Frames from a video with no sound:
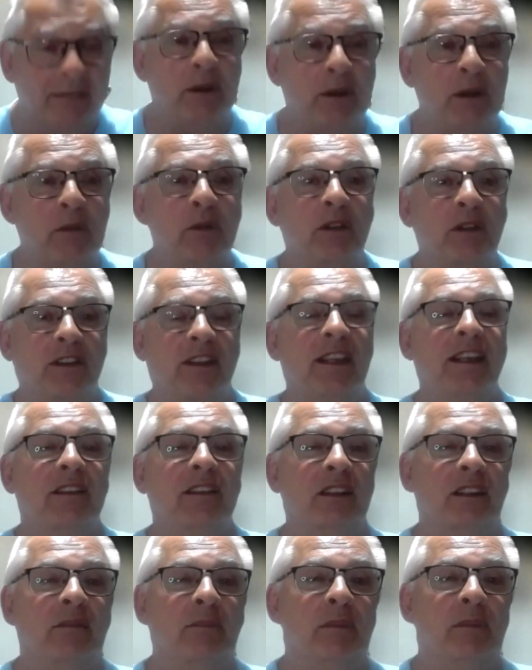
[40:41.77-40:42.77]
we would
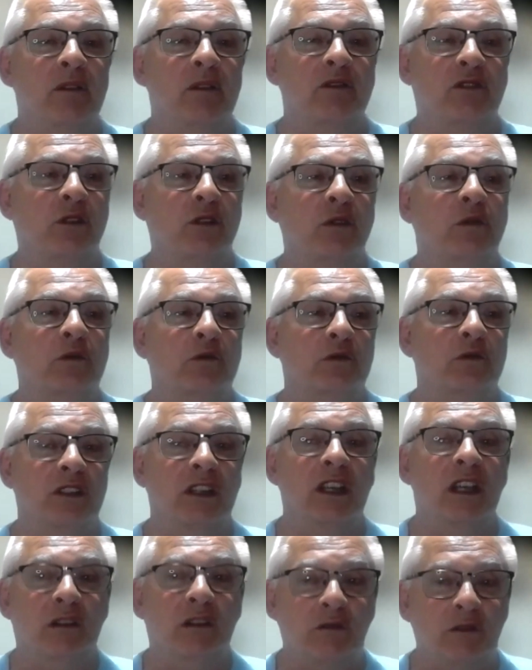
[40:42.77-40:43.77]
think that most schools
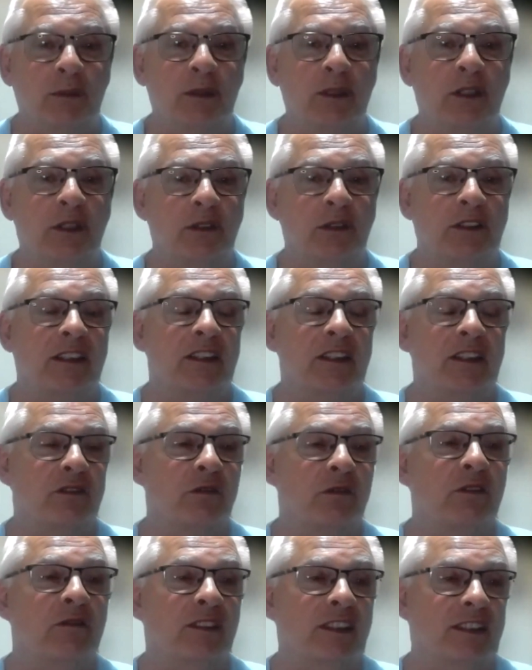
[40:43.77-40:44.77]
will be doing this
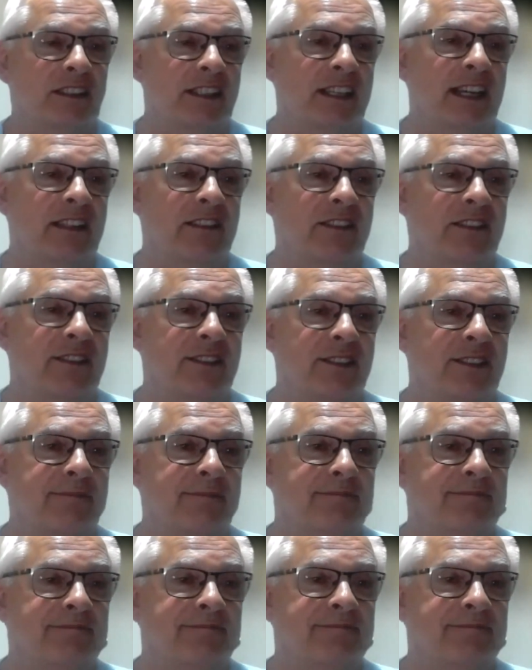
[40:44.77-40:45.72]
through investigations.